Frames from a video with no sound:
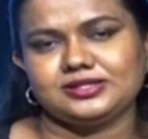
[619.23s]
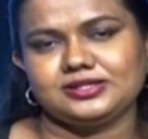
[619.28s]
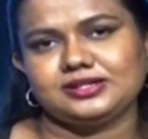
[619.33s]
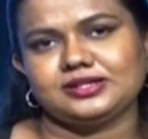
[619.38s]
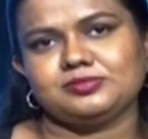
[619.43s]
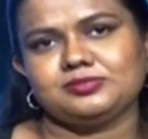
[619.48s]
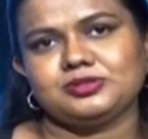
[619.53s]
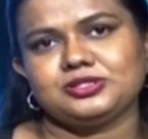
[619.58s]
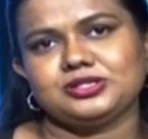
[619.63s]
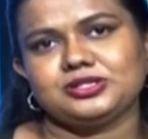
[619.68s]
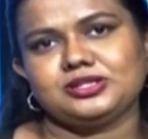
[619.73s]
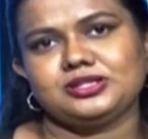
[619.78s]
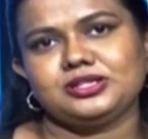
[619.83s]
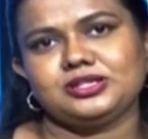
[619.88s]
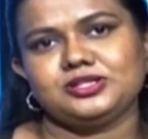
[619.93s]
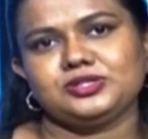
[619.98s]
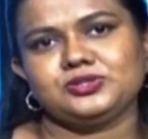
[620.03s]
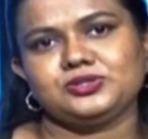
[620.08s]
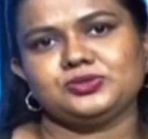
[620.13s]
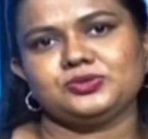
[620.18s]
the Commission
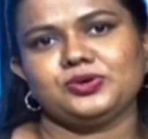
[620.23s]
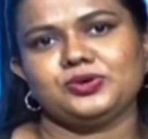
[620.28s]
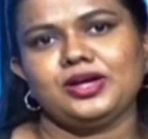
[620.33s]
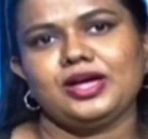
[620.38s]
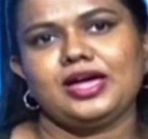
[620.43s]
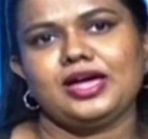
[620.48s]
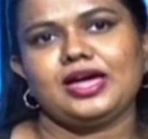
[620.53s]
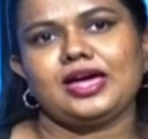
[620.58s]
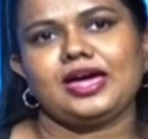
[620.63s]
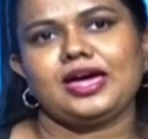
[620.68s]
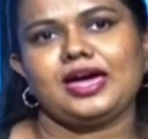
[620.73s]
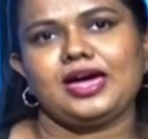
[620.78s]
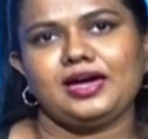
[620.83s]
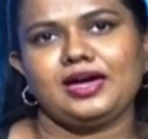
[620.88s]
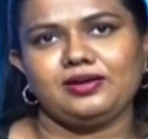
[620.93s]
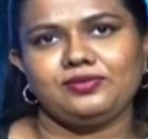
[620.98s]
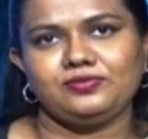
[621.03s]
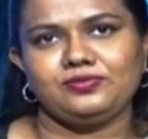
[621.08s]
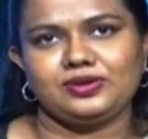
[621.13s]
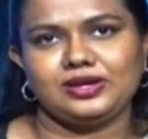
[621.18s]
need to
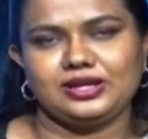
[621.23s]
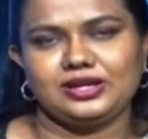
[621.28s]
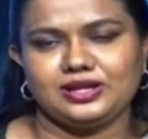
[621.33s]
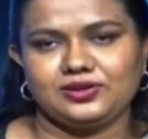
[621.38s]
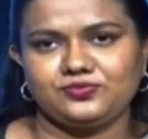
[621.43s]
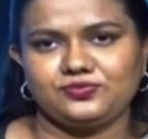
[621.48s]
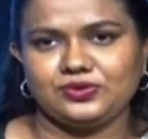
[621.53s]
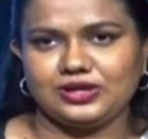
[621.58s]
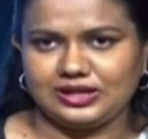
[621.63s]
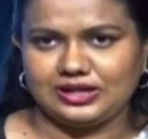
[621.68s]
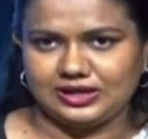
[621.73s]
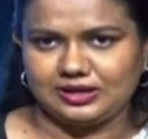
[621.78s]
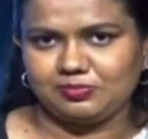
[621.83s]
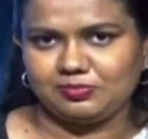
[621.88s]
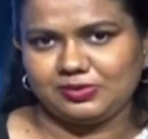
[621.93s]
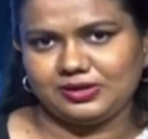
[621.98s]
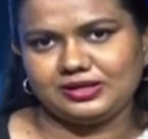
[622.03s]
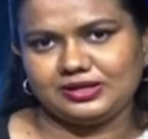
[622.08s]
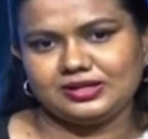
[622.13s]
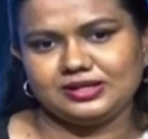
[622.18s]
have enough
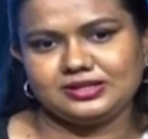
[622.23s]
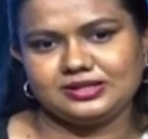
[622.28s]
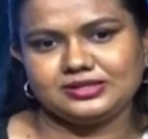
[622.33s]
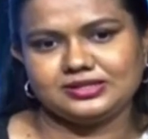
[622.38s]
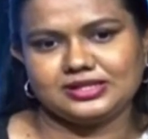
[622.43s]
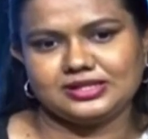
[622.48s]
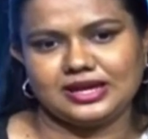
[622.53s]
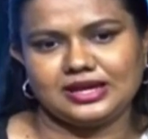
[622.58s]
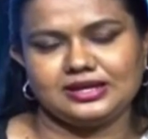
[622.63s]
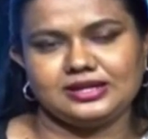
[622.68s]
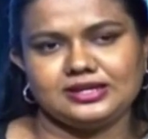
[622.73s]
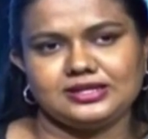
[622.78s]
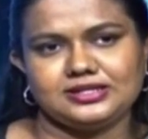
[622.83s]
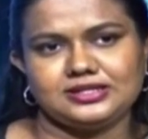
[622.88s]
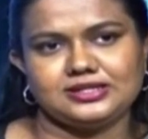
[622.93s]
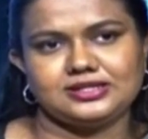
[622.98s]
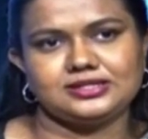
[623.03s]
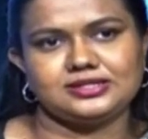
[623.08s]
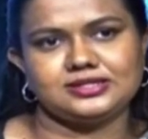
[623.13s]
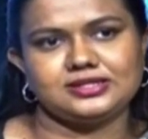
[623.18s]
independence, and
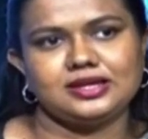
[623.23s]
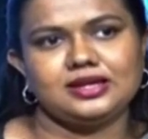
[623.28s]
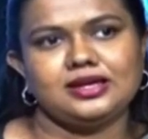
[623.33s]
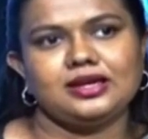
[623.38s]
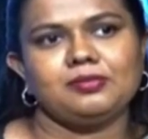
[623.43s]
it is